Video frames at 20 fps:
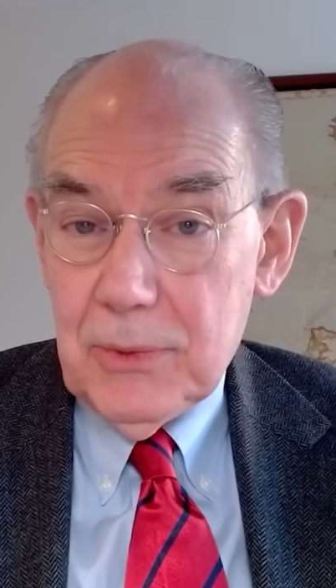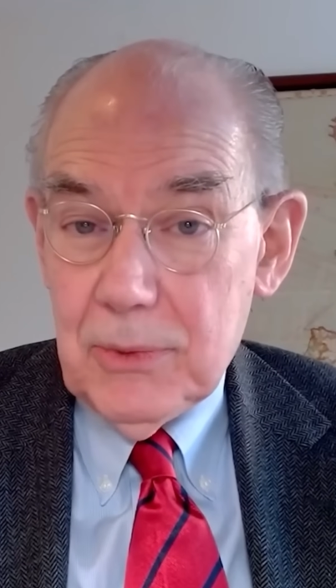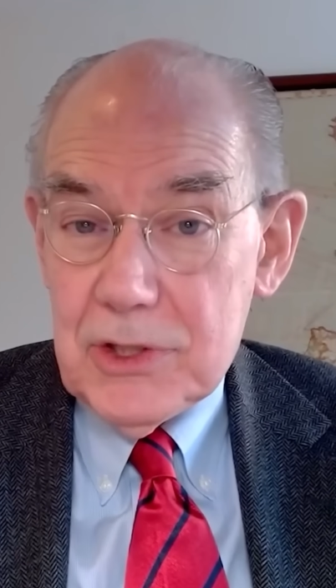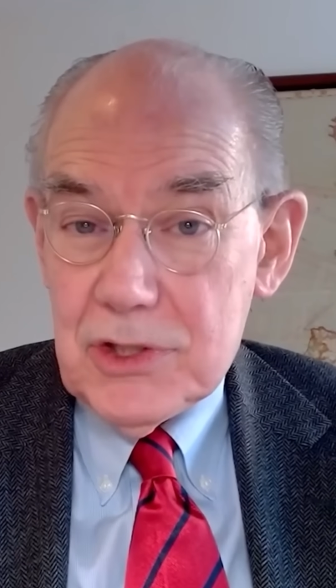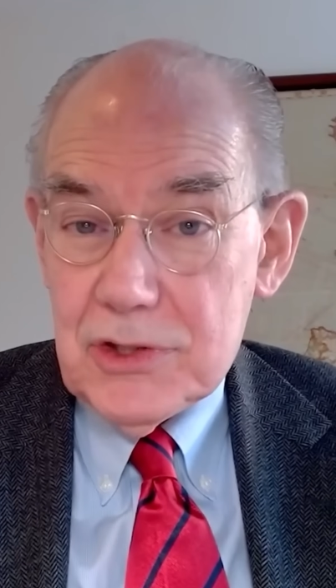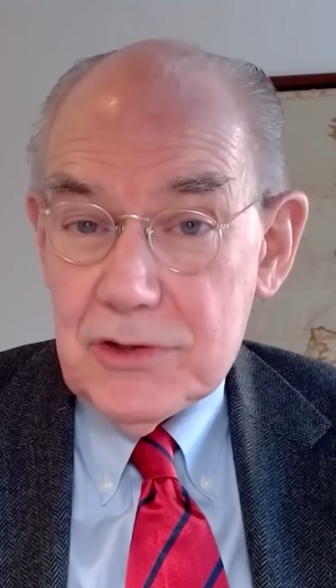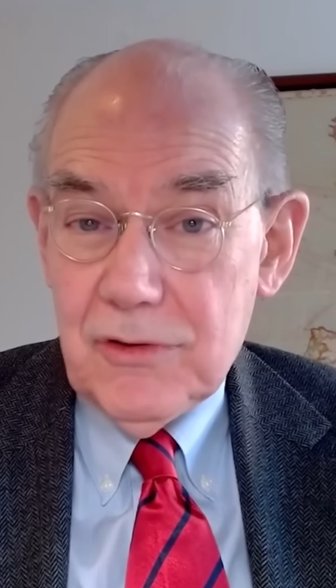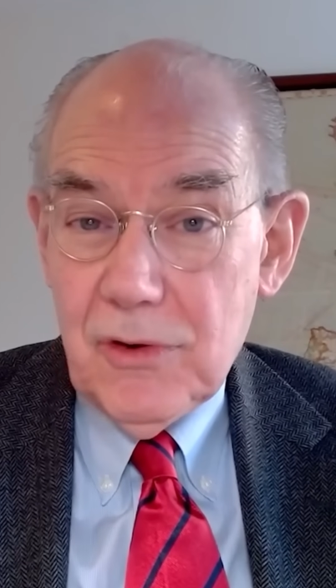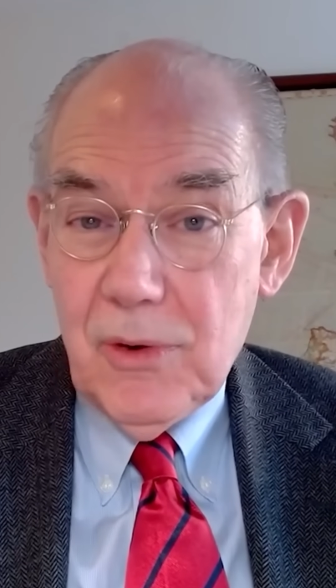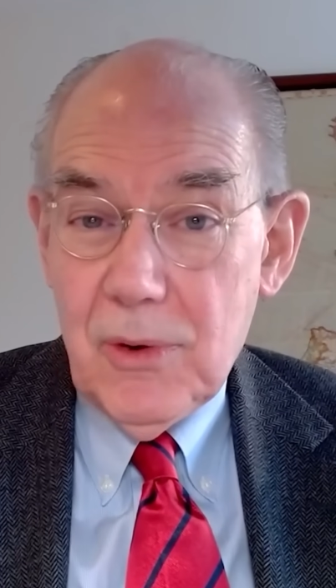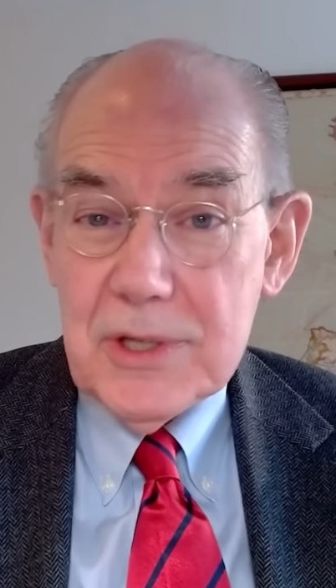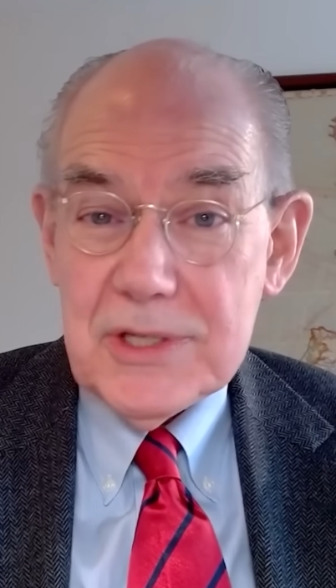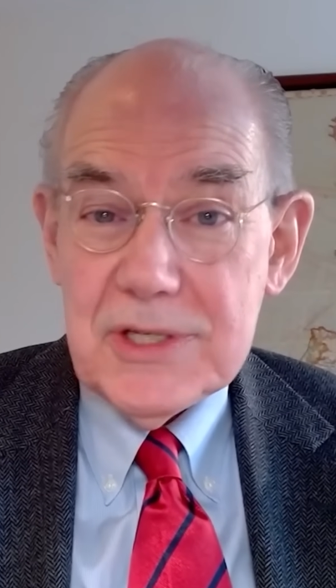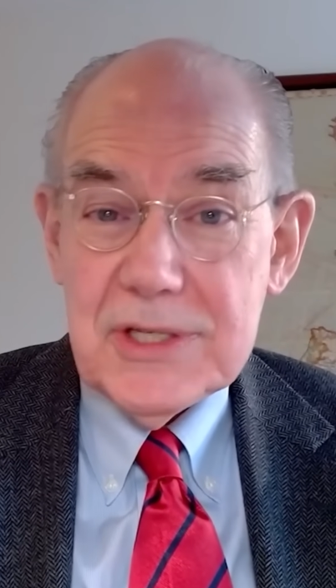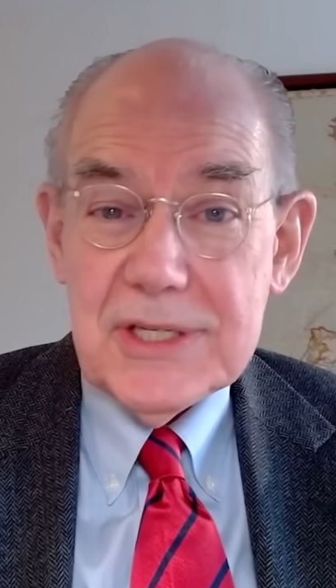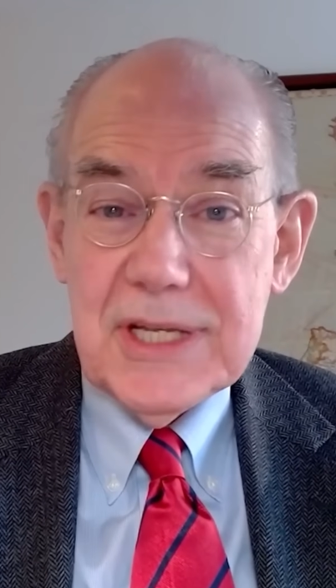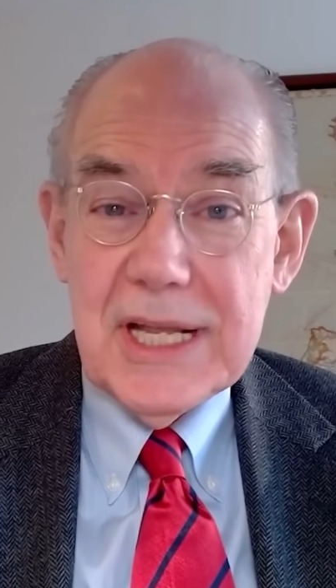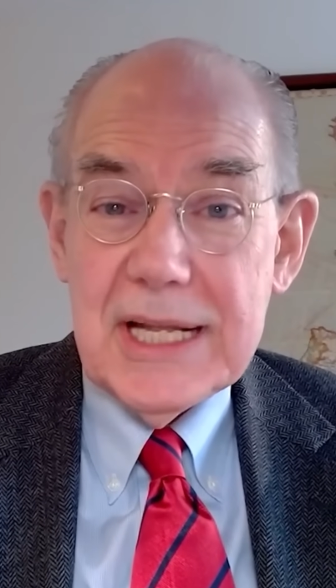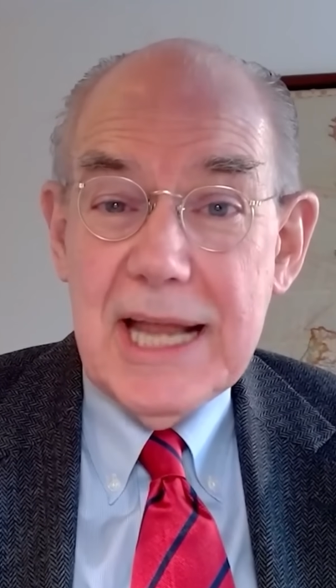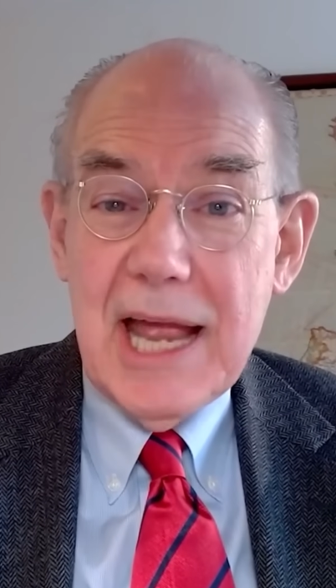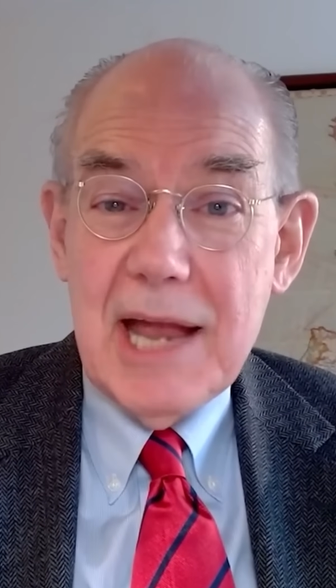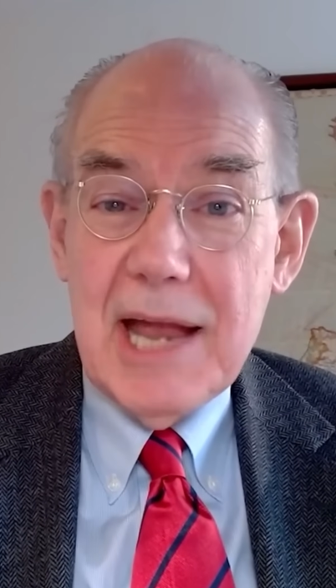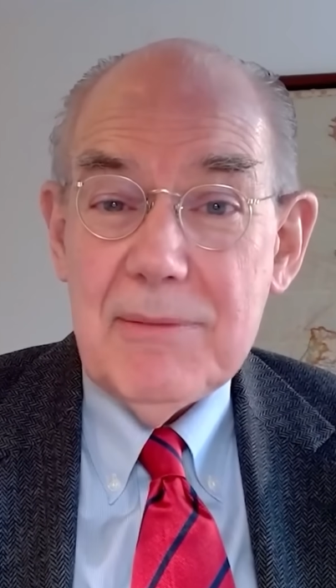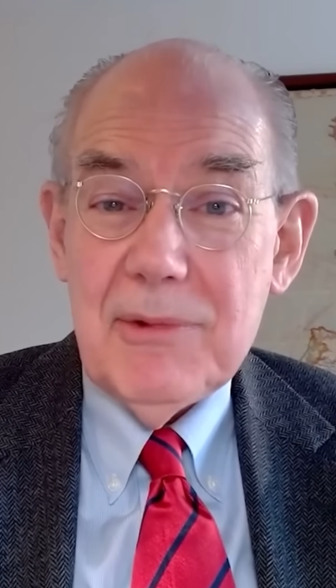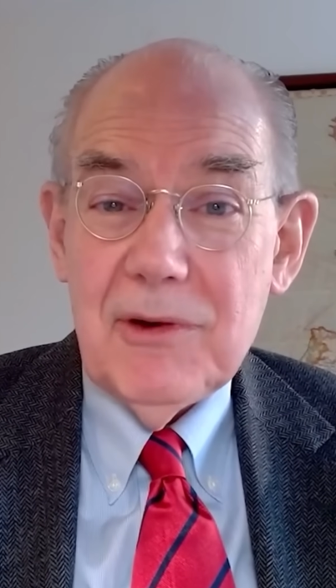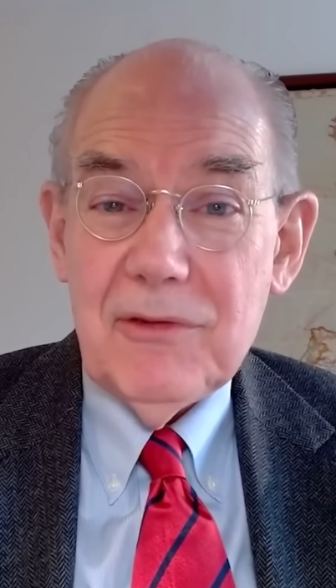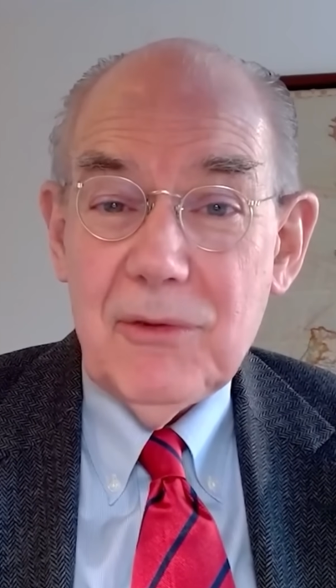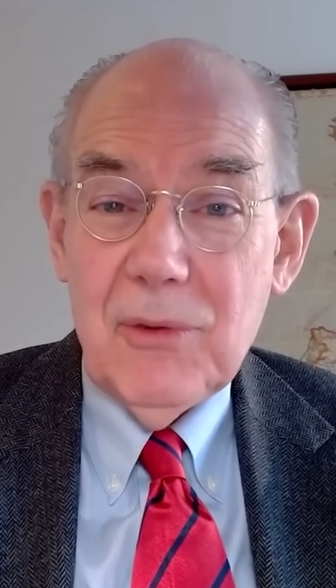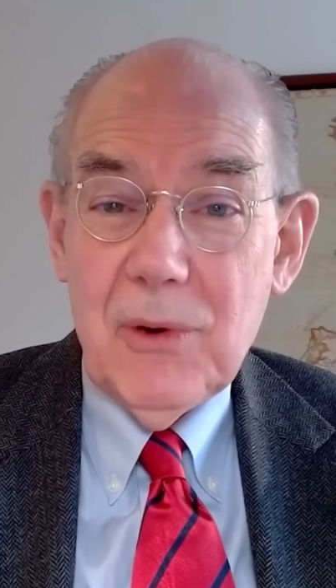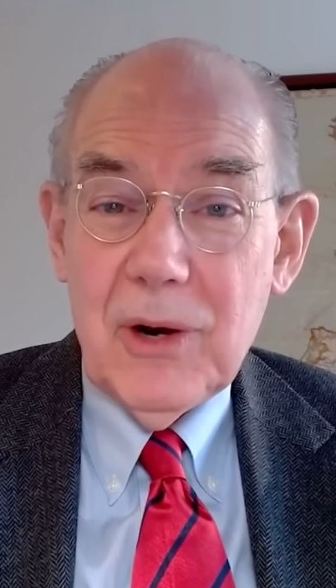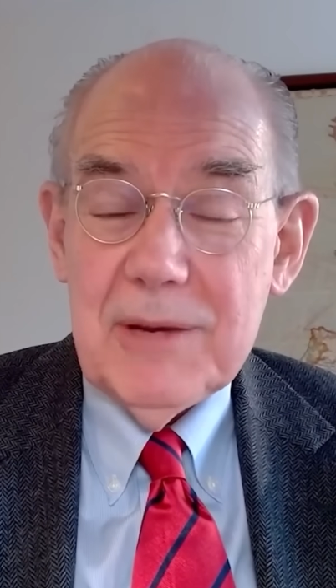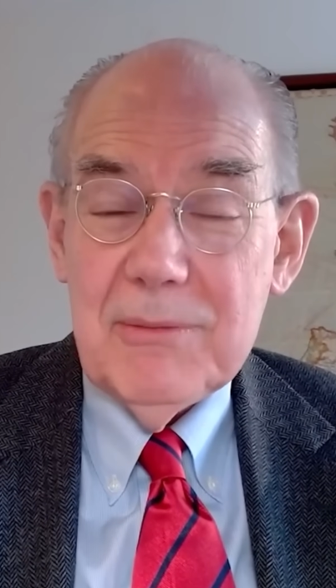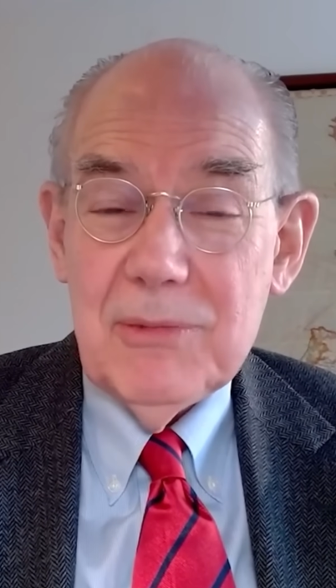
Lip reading: which, of course, is the day before